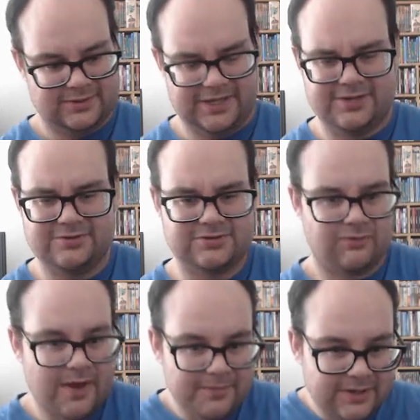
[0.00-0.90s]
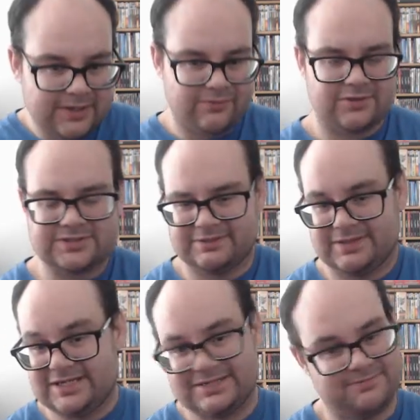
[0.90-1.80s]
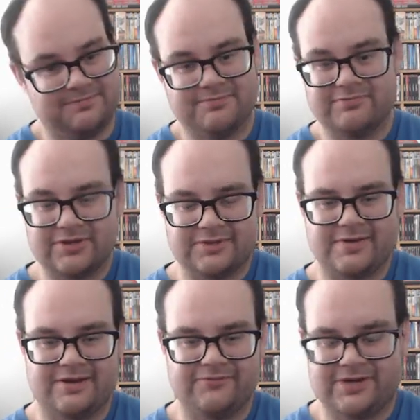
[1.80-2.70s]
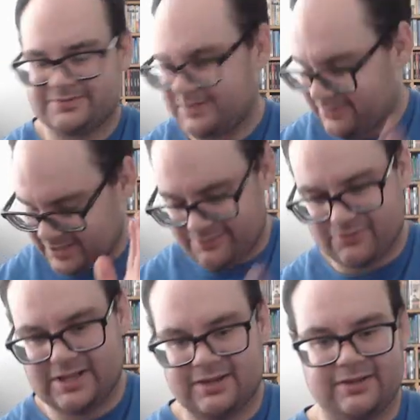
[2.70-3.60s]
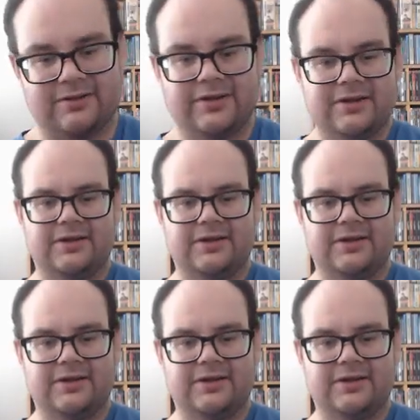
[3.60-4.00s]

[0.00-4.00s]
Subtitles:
they use the weapon and it works. It is really bad effects. We didn't get more of that later.